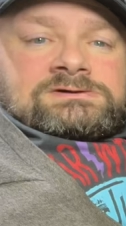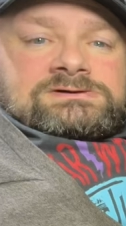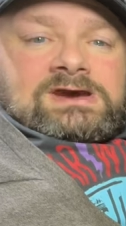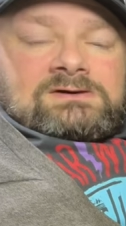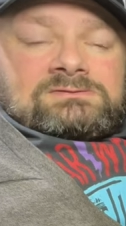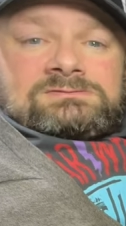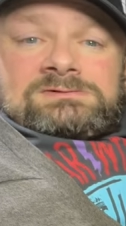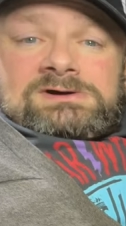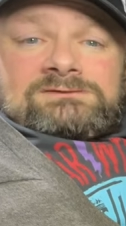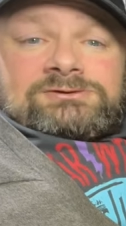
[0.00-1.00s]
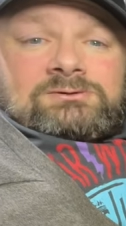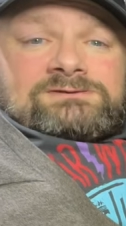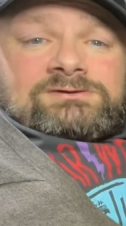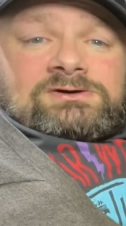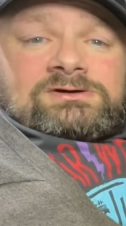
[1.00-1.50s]
Now, have you
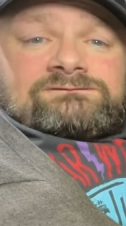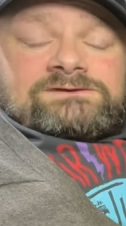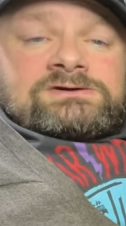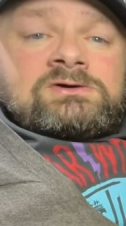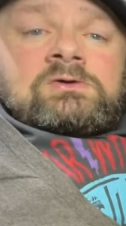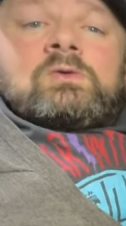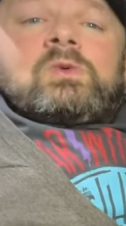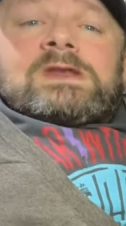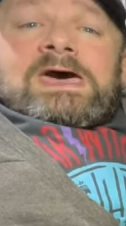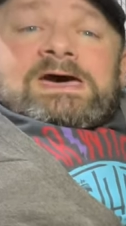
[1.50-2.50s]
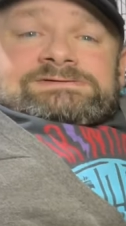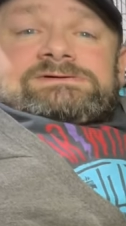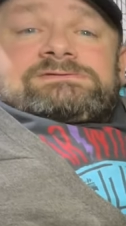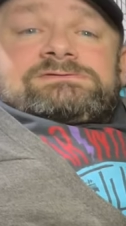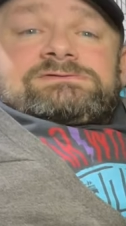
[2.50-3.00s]
ever heard of it? Well, I
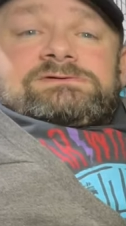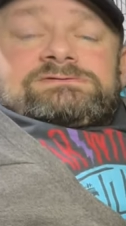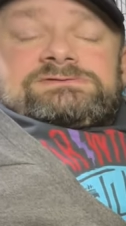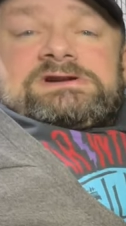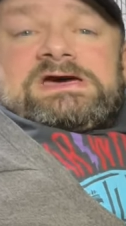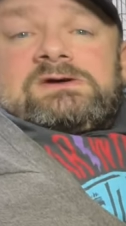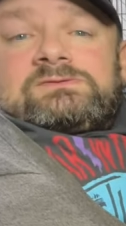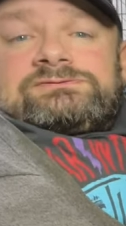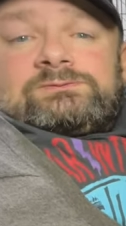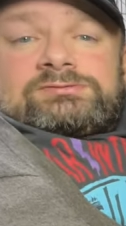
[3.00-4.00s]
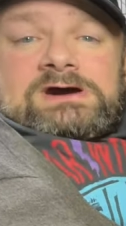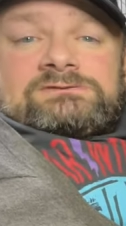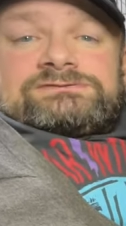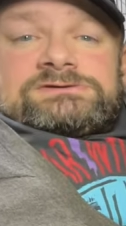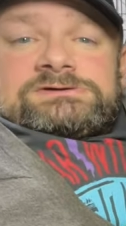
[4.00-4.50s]
didn't until I was
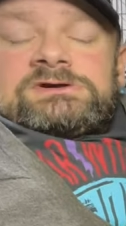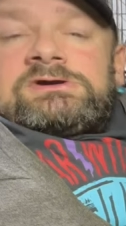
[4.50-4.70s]
browsing